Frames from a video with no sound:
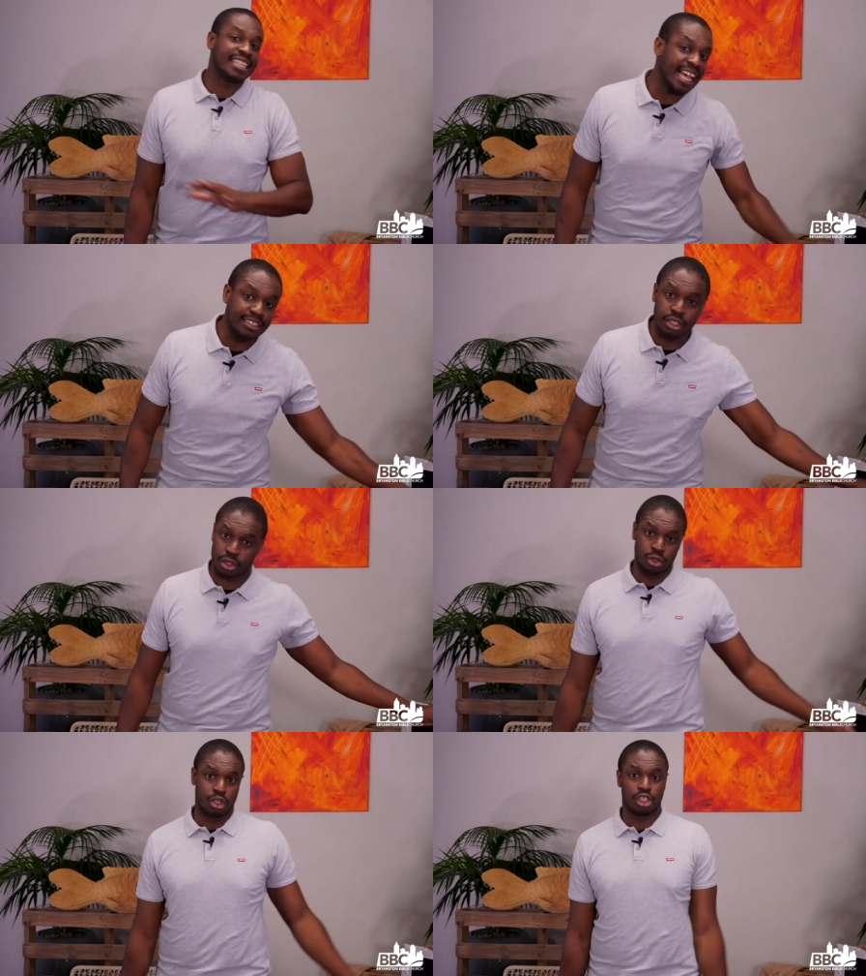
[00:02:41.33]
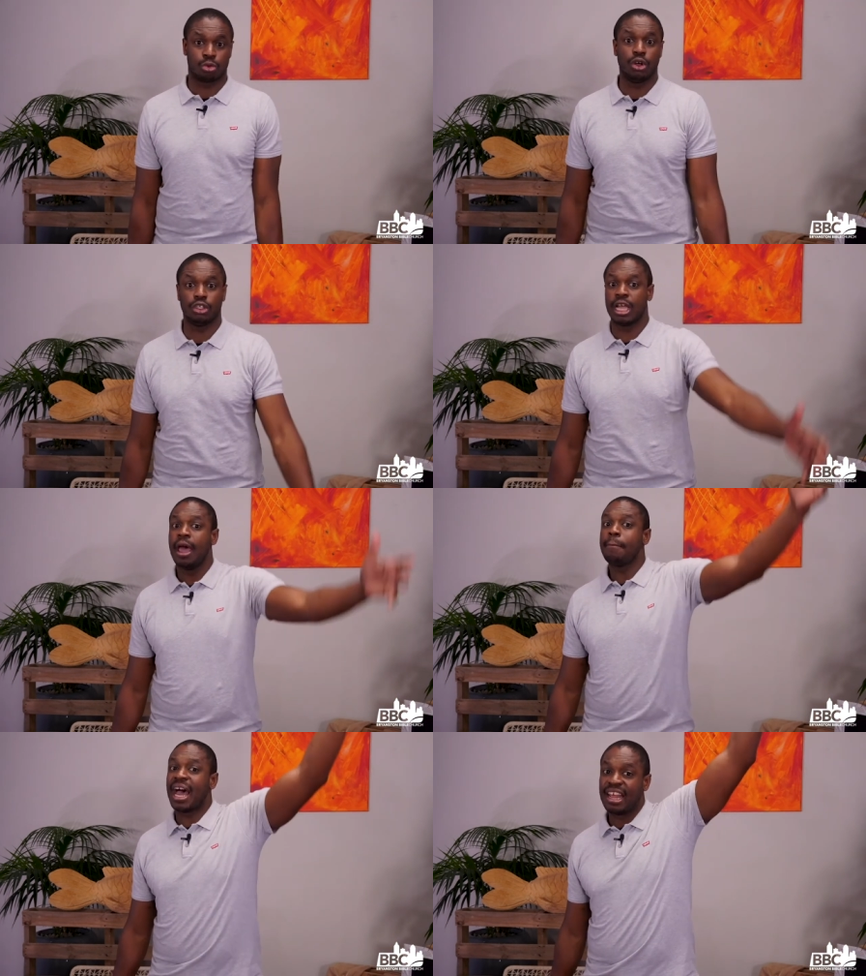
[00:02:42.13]
dead to this world,
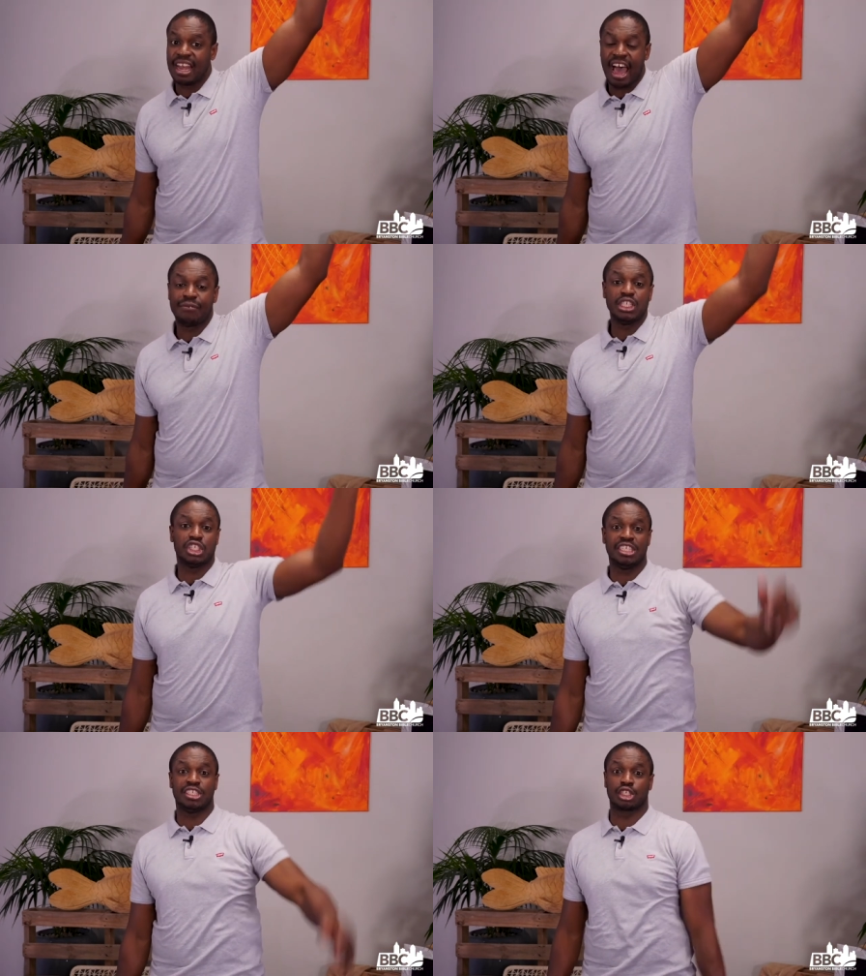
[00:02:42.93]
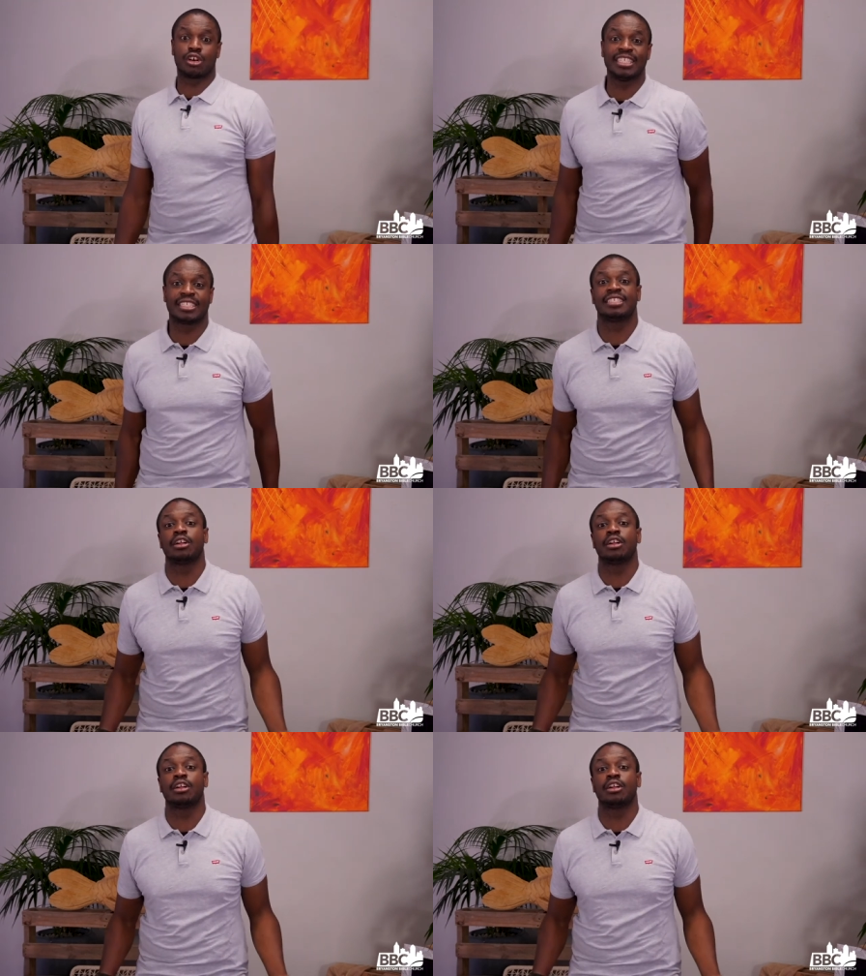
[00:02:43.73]
but alive in Jesus Christ.